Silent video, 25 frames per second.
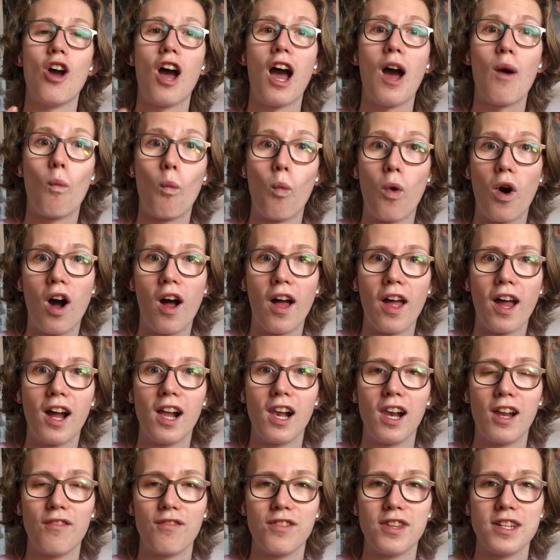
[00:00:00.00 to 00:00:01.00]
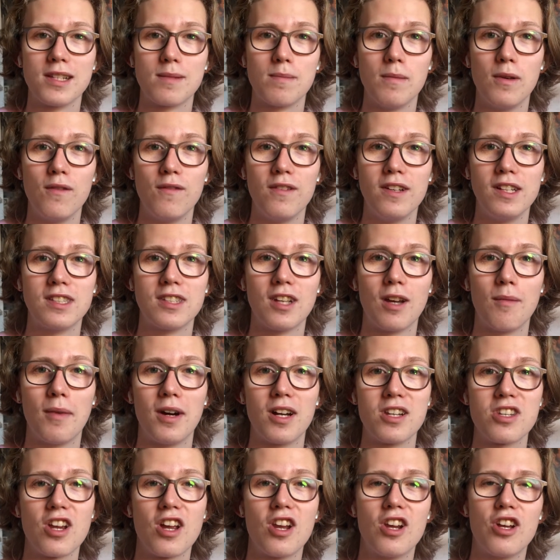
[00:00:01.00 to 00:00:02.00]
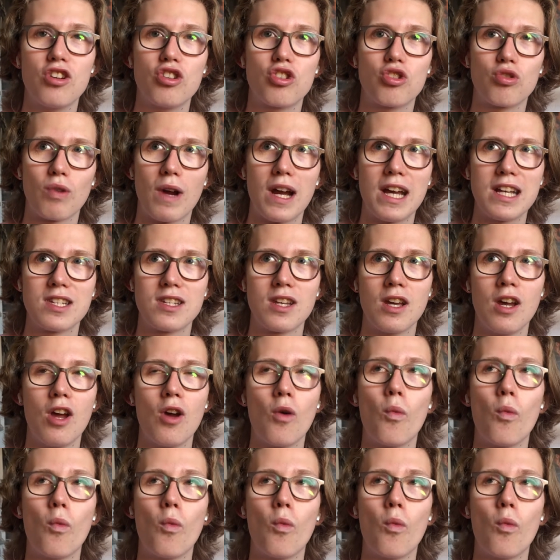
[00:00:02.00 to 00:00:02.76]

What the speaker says: why I love this movie so much and address